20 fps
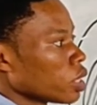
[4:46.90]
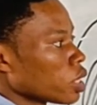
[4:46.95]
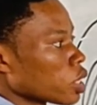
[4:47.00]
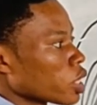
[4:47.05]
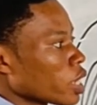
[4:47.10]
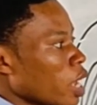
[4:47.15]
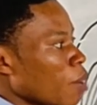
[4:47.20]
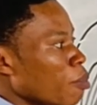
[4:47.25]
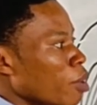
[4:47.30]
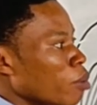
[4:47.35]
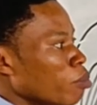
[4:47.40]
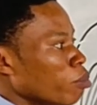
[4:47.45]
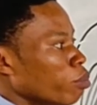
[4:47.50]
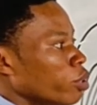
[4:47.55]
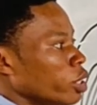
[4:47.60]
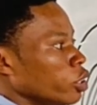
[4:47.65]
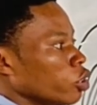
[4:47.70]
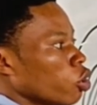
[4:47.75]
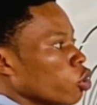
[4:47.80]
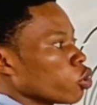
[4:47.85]
Cell
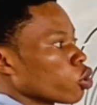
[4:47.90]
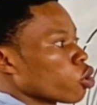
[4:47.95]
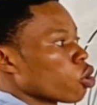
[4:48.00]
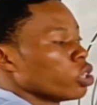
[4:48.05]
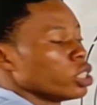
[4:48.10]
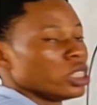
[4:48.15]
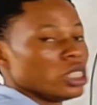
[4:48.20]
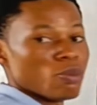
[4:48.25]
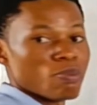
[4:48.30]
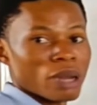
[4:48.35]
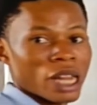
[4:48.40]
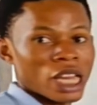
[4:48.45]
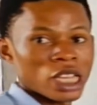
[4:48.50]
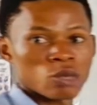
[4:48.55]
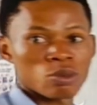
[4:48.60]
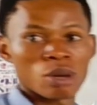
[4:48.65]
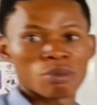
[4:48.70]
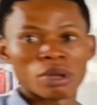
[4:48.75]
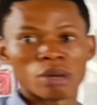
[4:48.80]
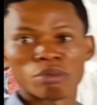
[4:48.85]
membrane, or you call it the
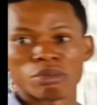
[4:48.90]
plasma